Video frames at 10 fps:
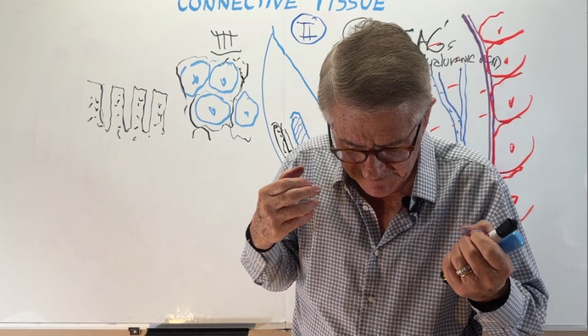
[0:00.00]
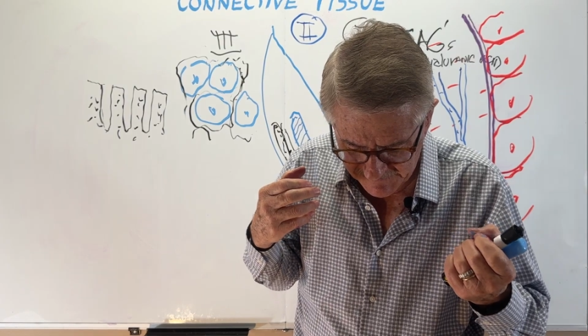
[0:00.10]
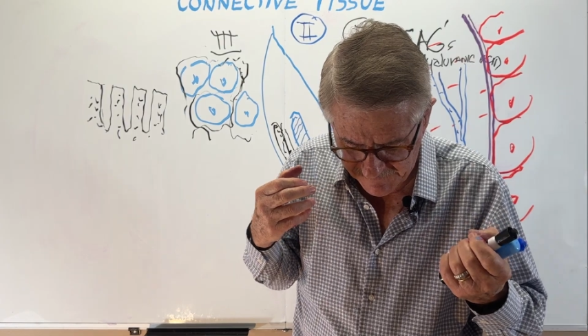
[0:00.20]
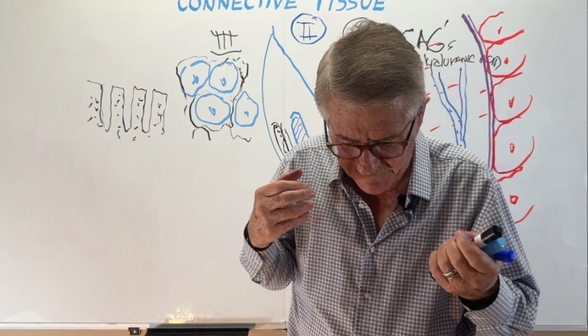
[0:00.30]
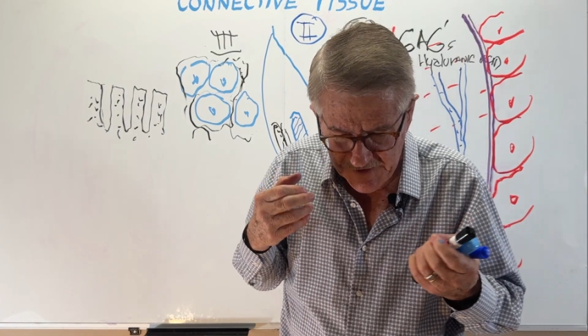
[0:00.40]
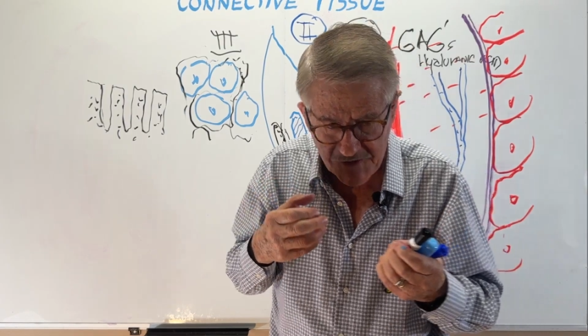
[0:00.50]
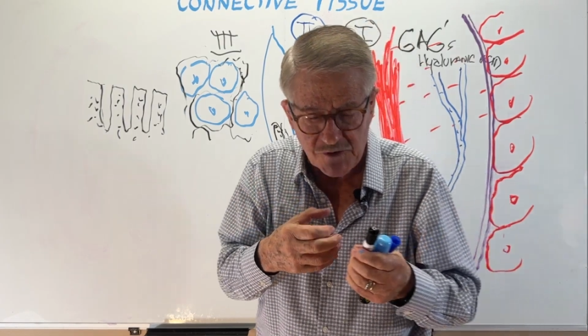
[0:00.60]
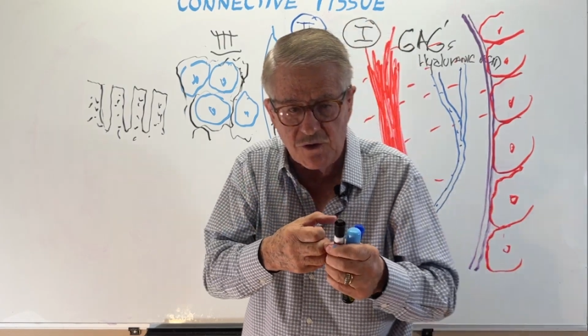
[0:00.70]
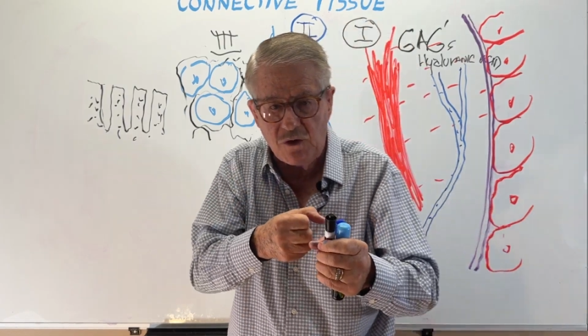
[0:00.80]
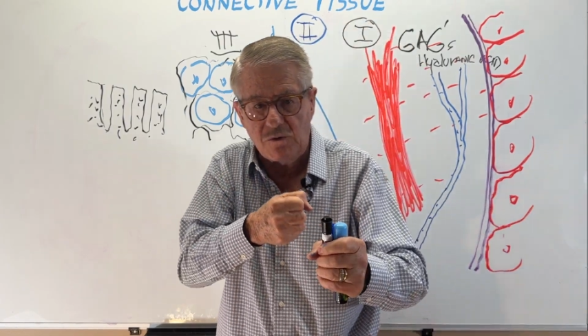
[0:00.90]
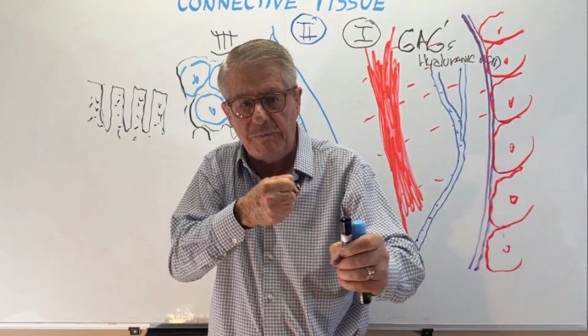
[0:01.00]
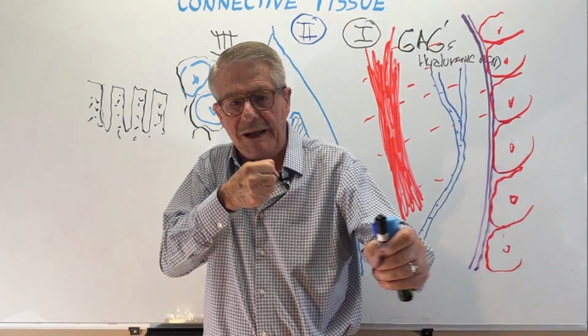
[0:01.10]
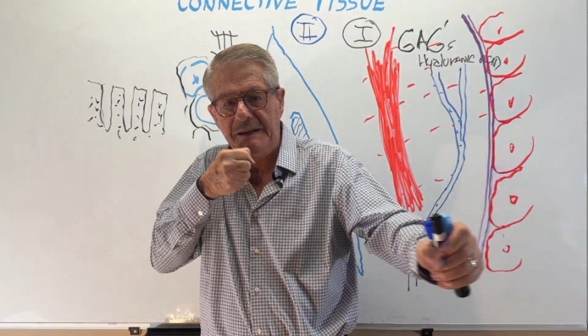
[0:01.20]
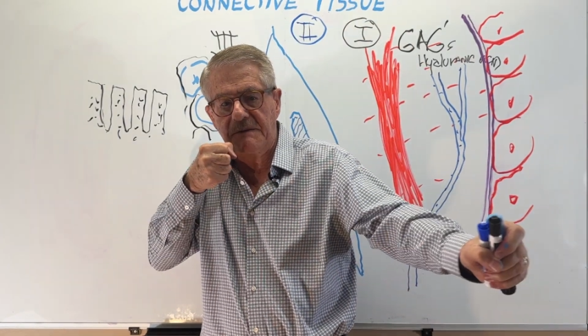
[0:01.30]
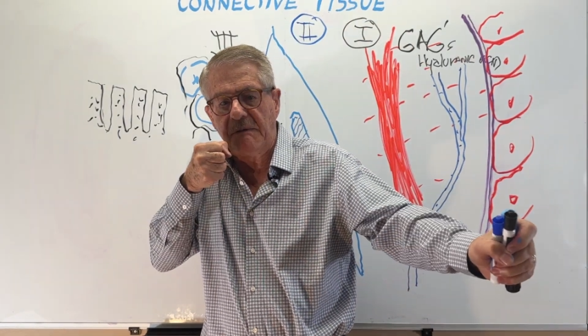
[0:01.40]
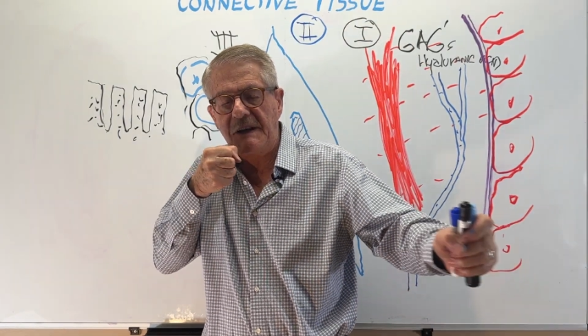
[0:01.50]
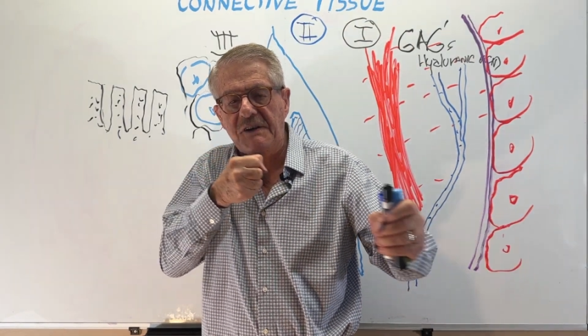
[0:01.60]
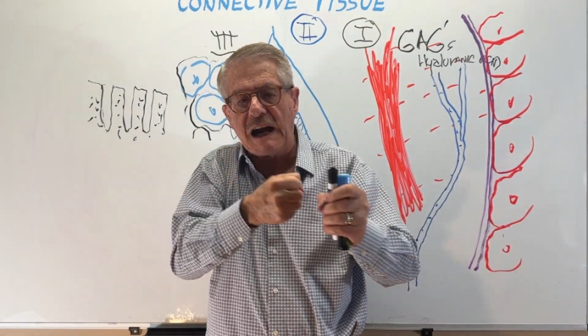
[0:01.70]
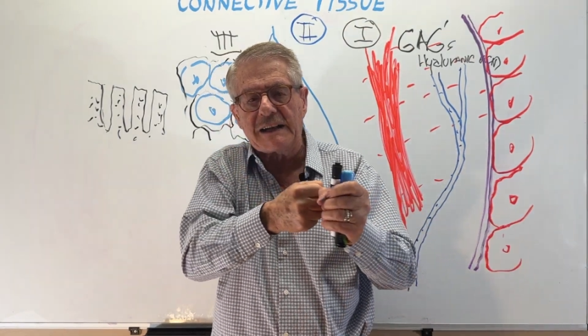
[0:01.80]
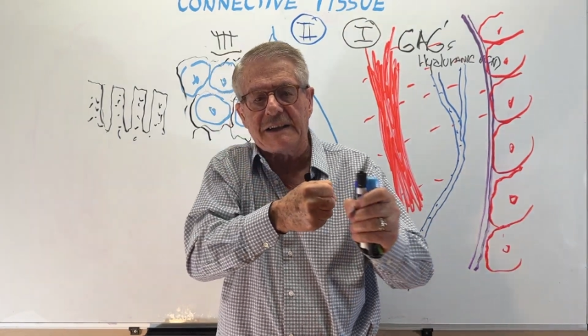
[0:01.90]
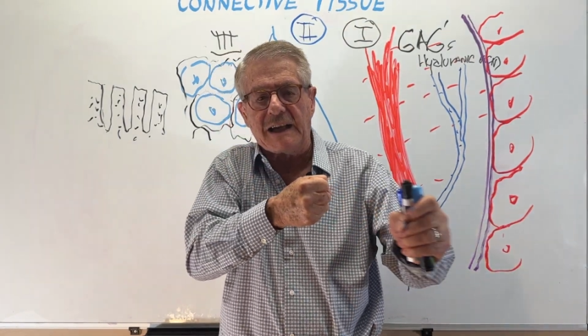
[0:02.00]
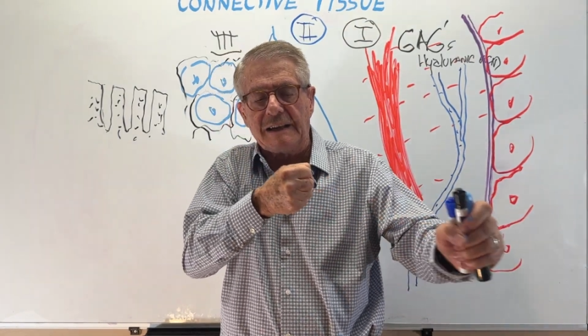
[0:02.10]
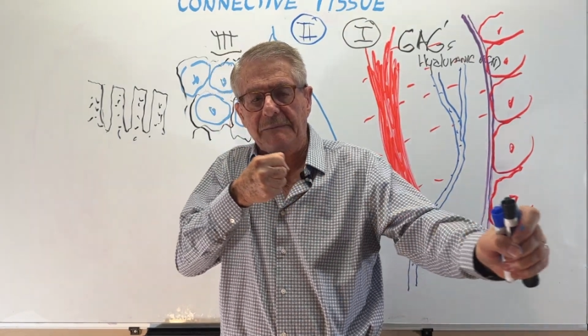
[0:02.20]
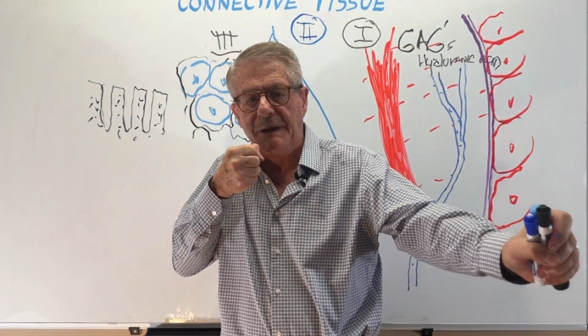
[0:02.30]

feature of being retractile,